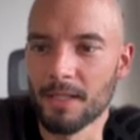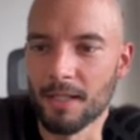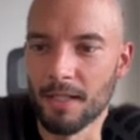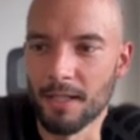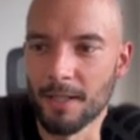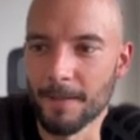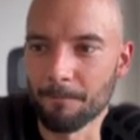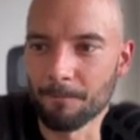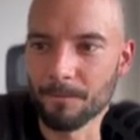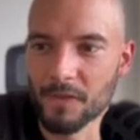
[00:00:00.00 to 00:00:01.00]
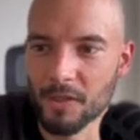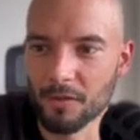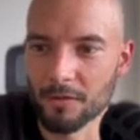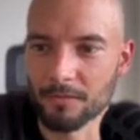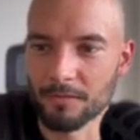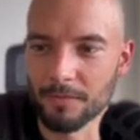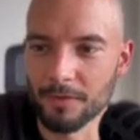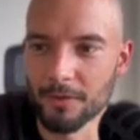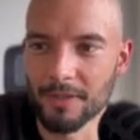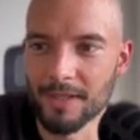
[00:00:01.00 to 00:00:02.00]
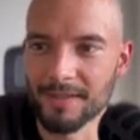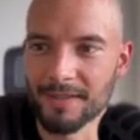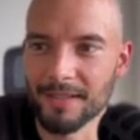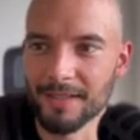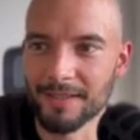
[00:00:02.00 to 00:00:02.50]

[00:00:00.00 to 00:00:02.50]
blah, blah. So you can see that